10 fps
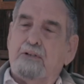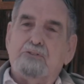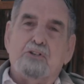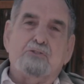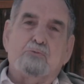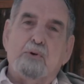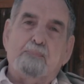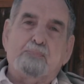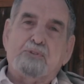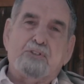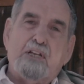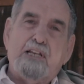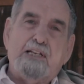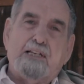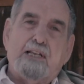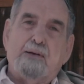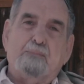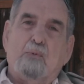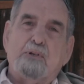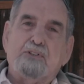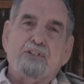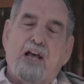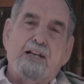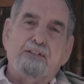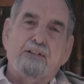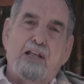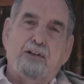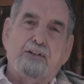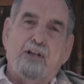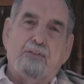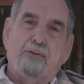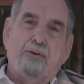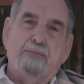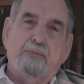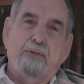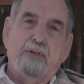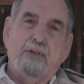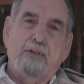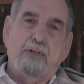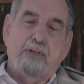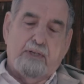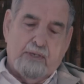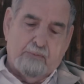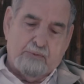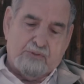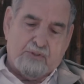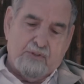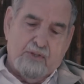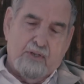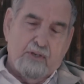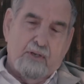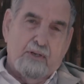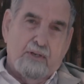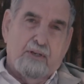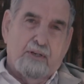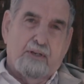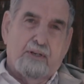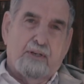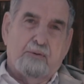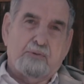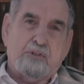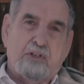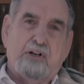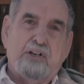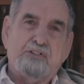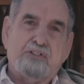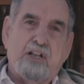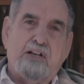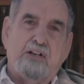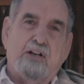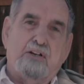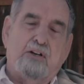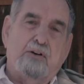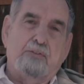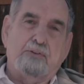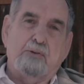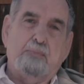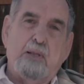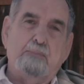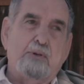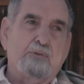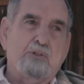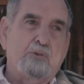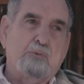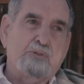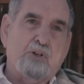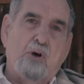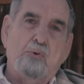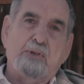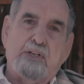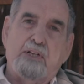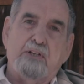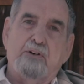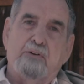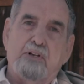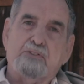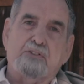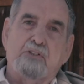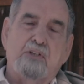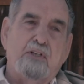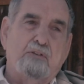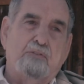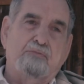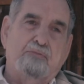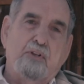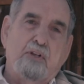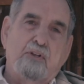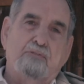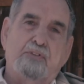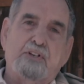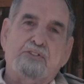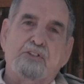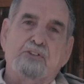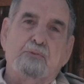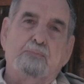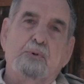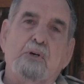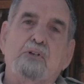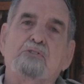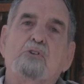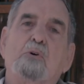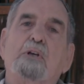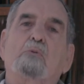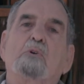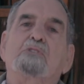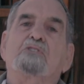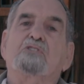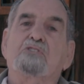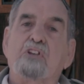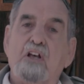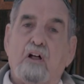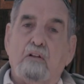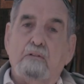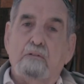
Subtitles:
just rips Ely up one side and down the other. It was clearly stated in here that the publisher was only interested in fixing the book so it would sell.